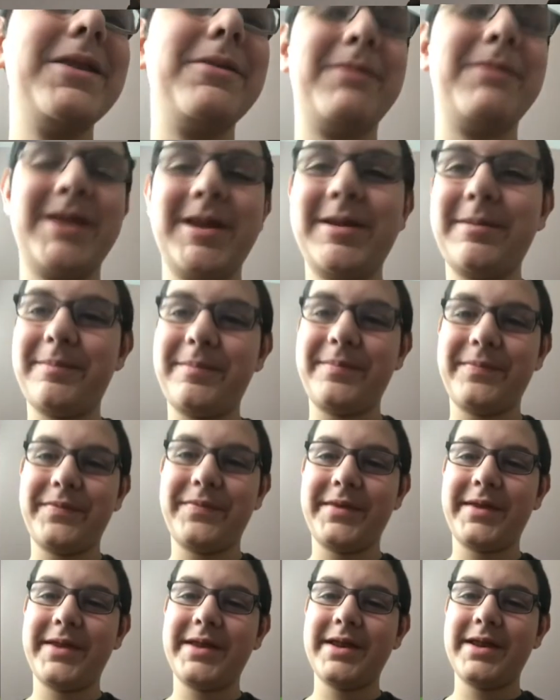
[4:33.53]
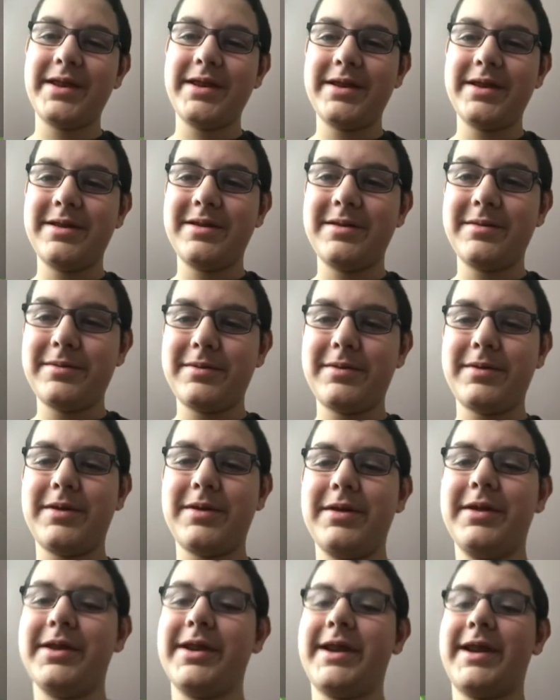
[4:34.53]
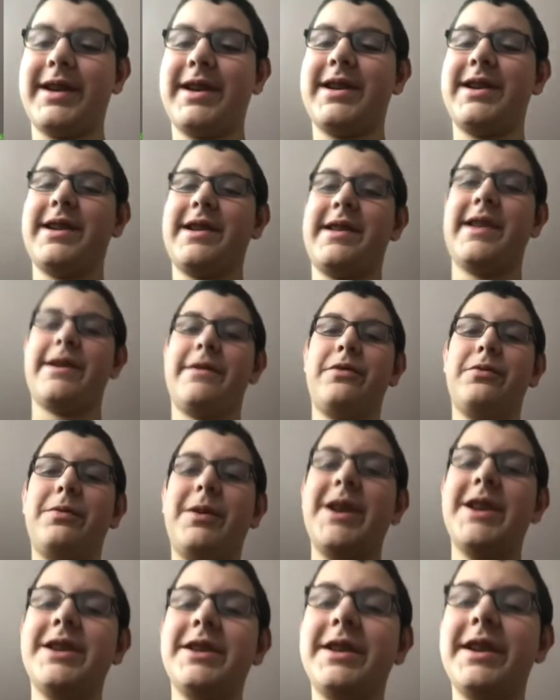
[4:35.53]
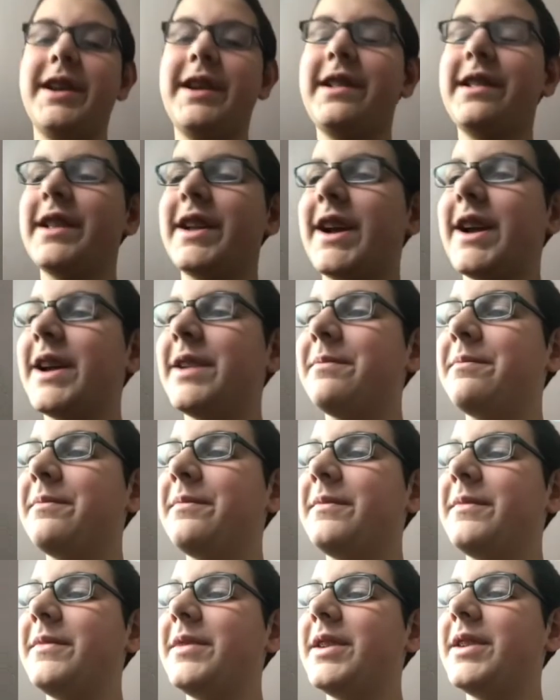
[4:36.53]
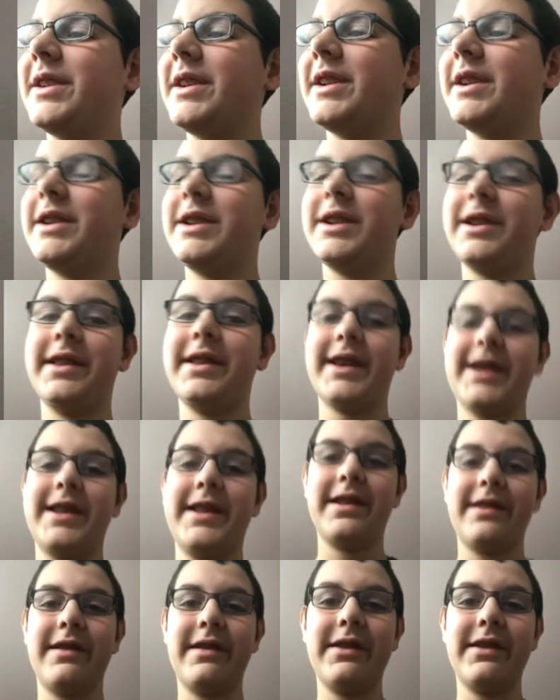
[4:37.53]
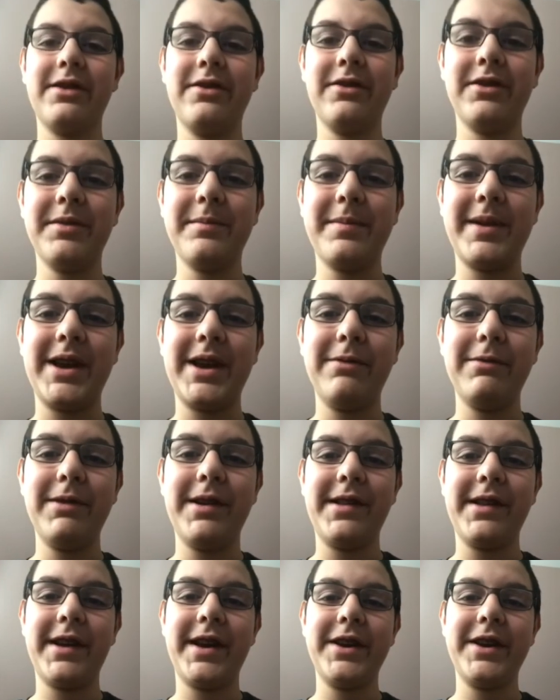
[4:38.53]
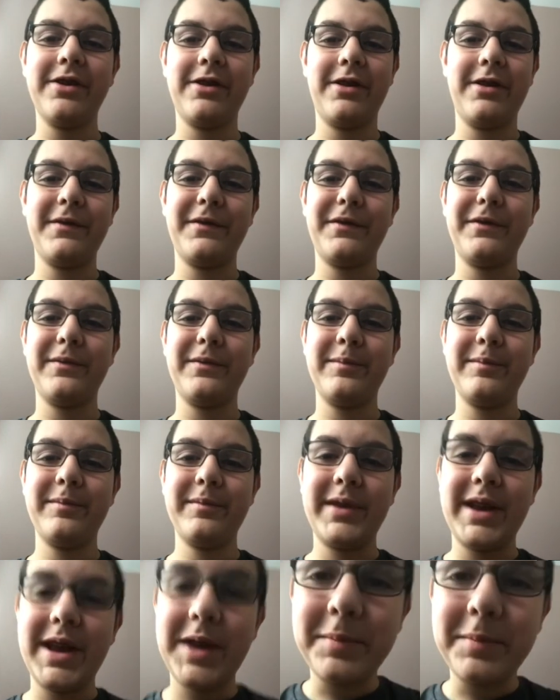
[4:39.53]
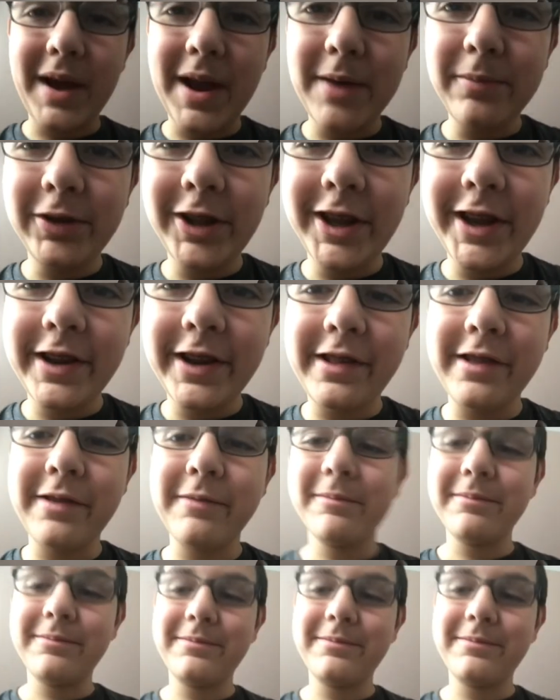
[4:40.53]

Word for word: well, you'll just have to wait until next time. Until then, this is the Golden Penguin signing off. And bye, Blades.